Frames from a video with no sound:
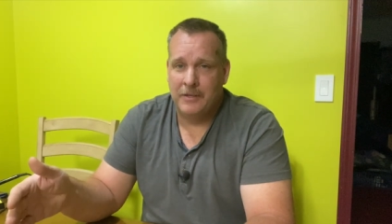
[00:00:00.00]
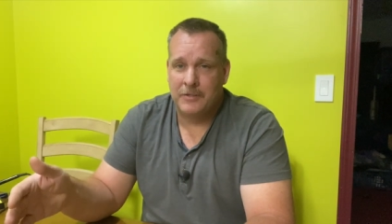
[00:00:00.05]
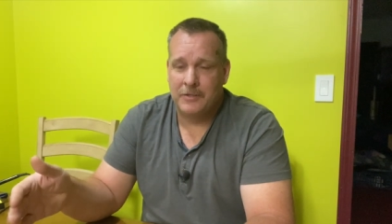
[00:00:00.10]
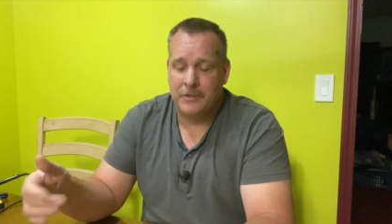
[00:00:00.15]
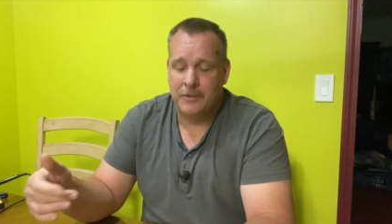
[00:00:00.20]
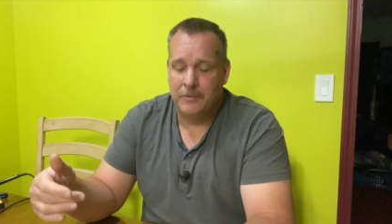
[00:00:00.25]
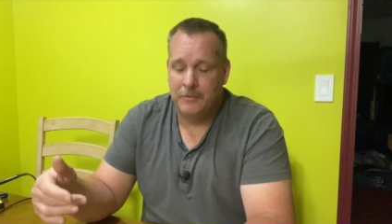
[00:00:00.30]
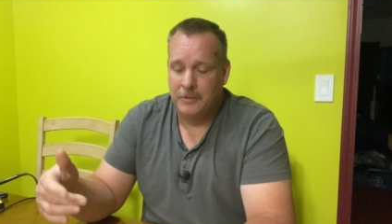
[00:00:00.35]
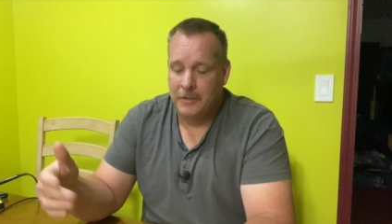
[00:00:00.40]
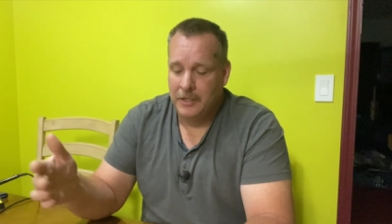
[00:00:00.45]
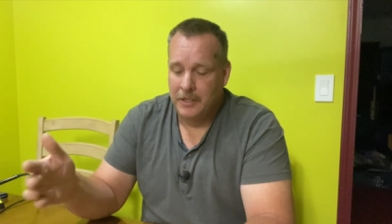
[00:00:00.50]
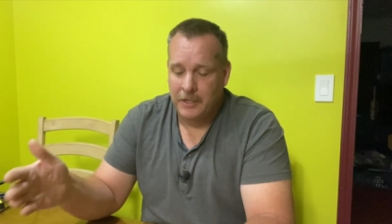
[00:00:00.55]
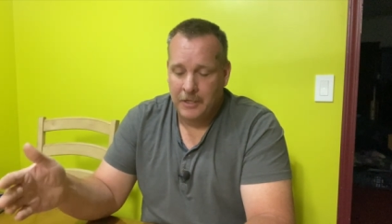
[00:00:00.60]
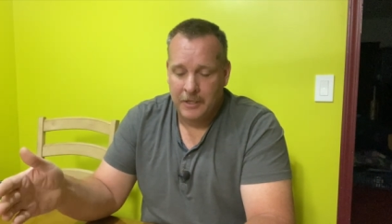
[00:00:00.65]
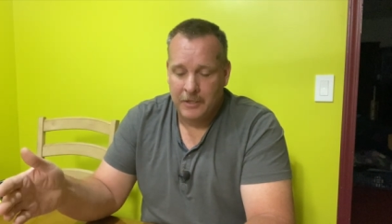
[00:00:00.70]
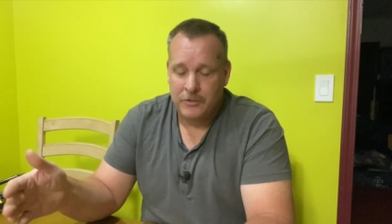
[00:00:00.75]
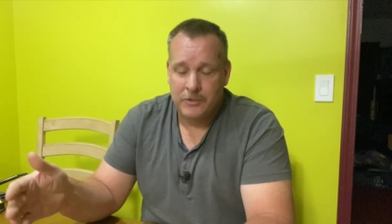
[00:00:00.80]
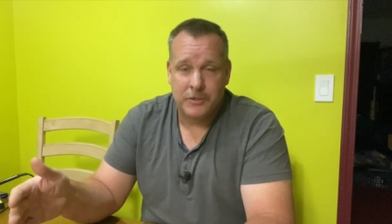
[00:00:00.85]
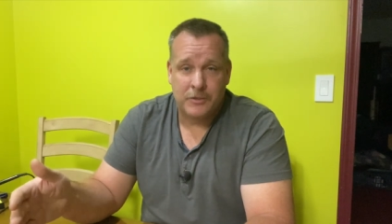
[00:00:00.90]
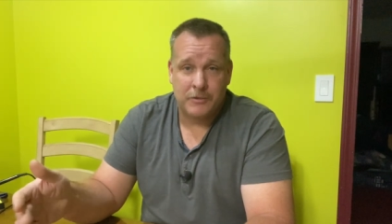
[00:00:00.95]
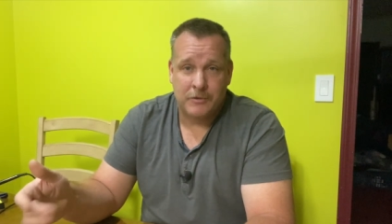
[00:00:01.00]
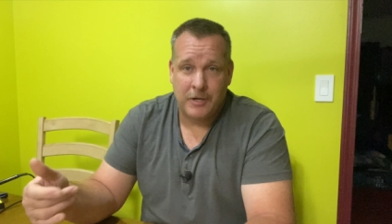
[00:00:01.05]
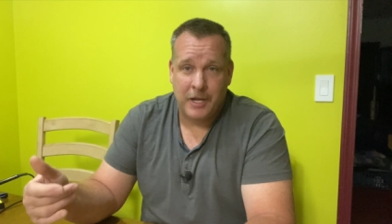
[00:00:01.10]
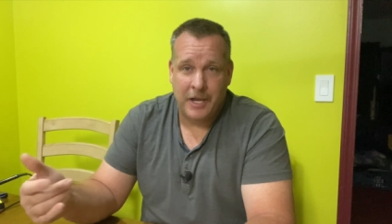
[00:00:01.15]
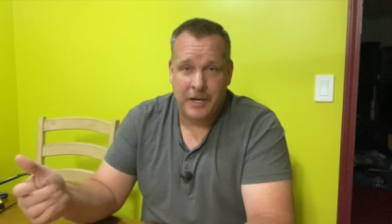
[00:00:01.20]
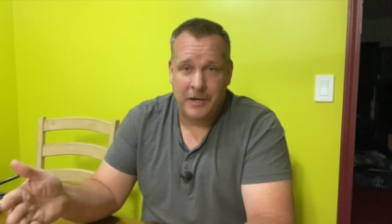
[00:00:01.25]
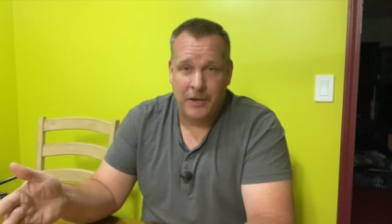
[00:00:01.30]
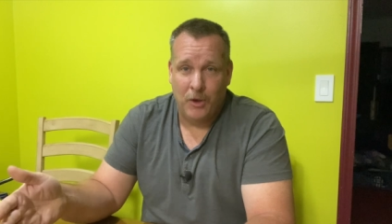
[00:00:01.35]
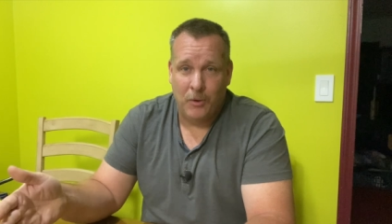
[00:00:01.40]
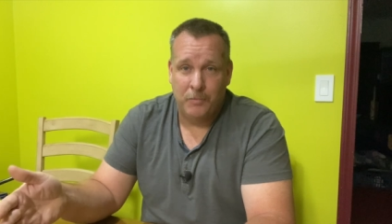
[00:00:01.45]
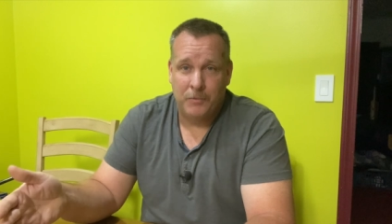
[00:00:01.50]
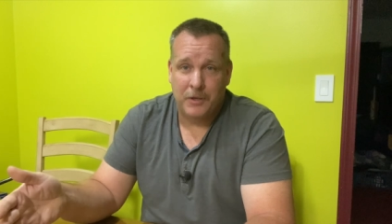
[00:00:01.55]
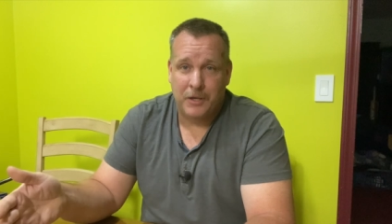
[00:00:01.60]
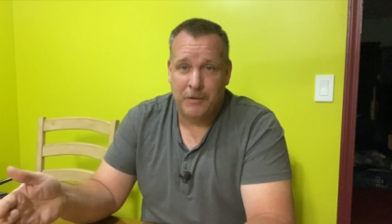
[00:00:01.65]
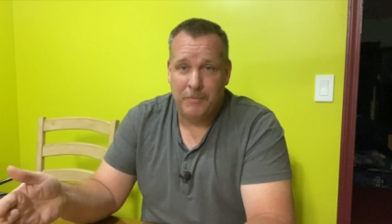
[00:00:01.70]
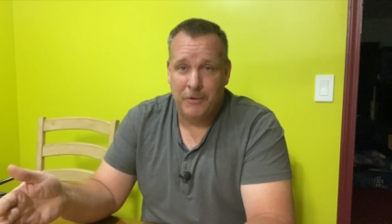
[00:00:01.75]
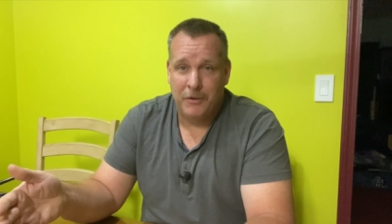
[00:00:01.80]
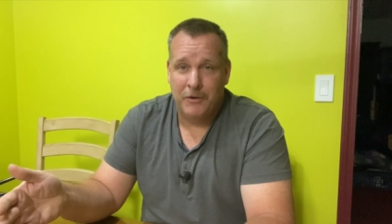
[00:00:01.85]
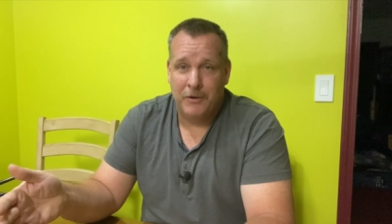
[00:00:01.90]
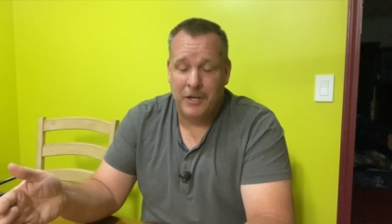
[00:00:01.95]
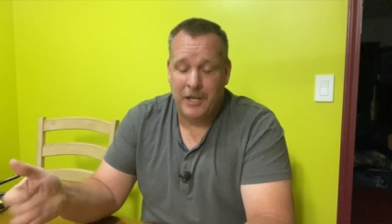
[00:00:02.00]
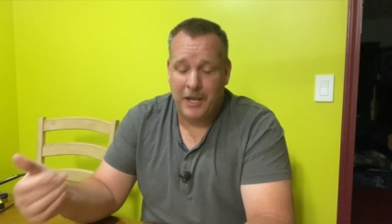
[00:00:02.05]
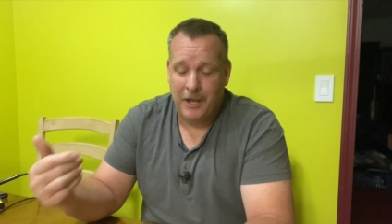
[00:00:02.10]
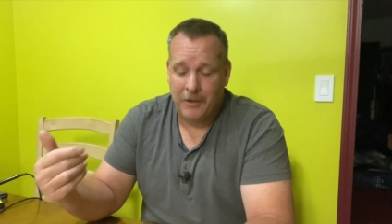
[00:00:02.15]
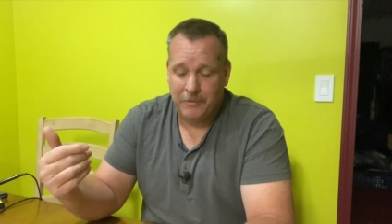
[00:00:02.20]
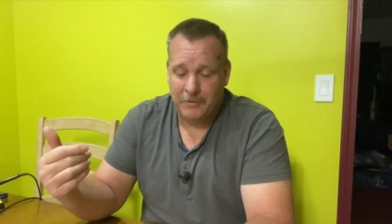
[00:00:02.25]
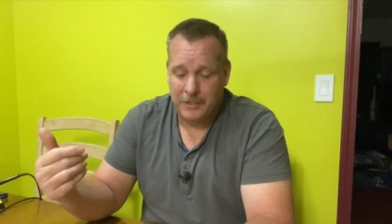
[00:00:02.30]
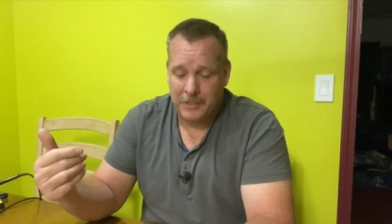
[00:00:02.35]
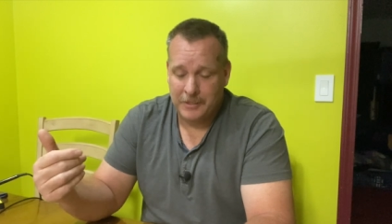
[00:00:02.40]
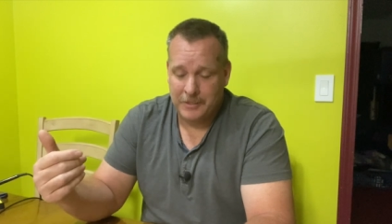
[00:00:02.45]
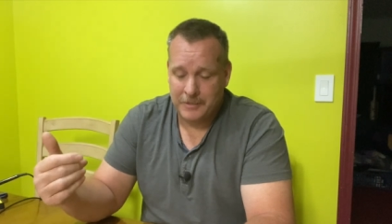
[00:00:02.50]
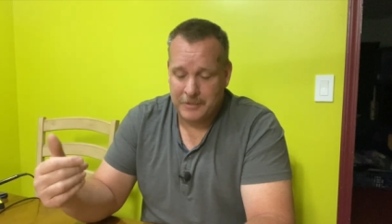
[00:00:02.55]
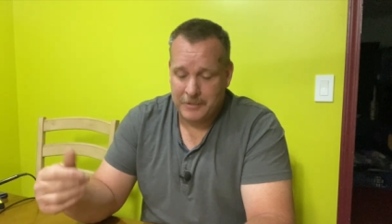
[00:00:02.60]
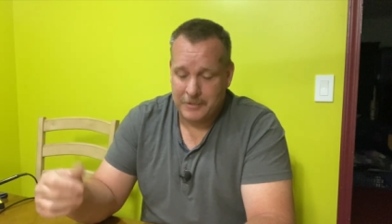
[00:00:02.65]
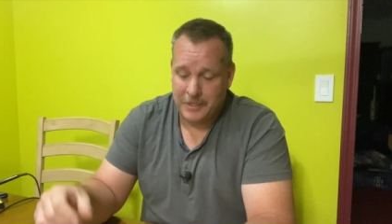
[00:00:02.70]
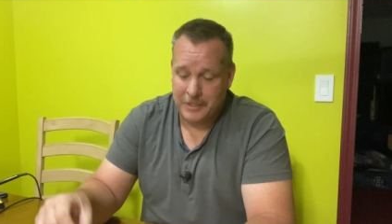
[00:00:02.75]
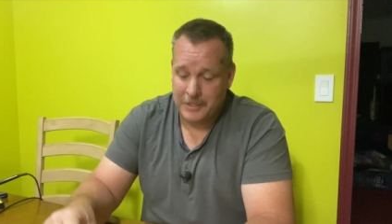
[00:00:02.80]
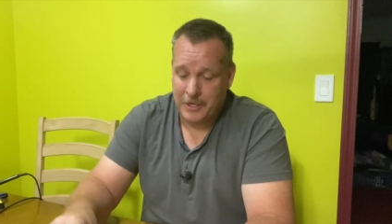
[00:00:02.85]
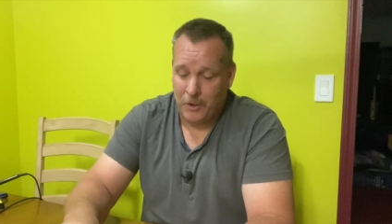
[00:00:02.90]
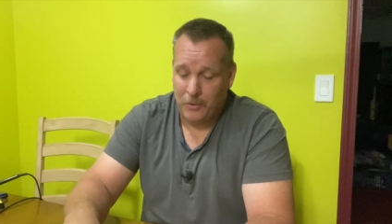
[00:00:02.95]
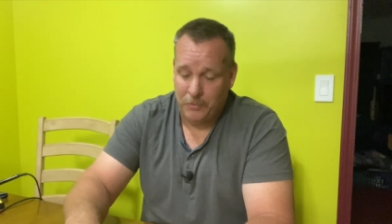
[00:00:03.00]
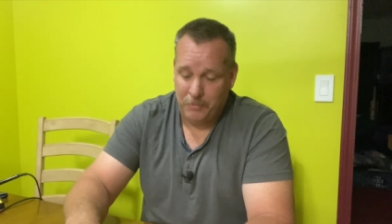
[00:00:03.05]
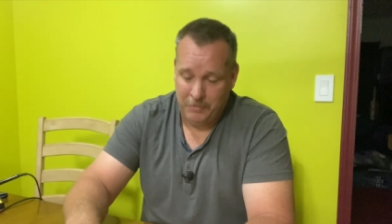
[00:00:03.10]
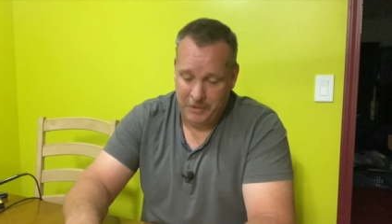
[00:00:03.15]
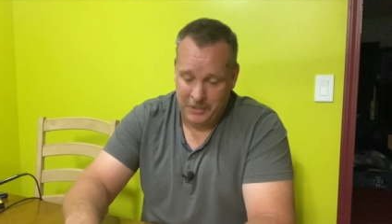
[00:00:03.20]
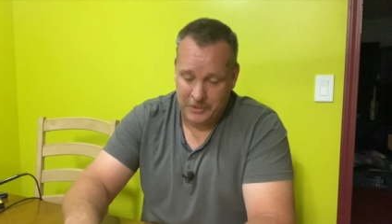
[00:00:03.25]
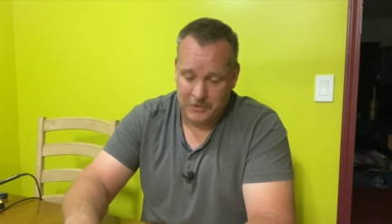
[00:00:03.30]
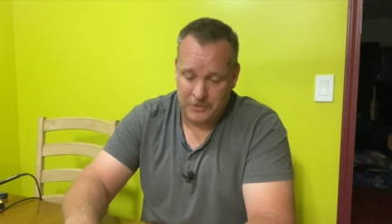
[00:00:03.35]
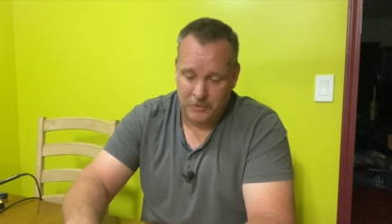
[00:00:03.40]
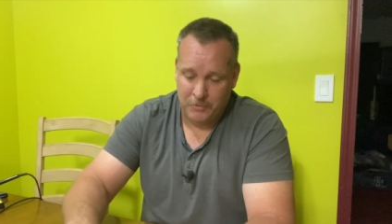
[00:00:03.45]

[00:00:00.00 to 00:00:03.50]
So just trying to help the community out that's that's helped me so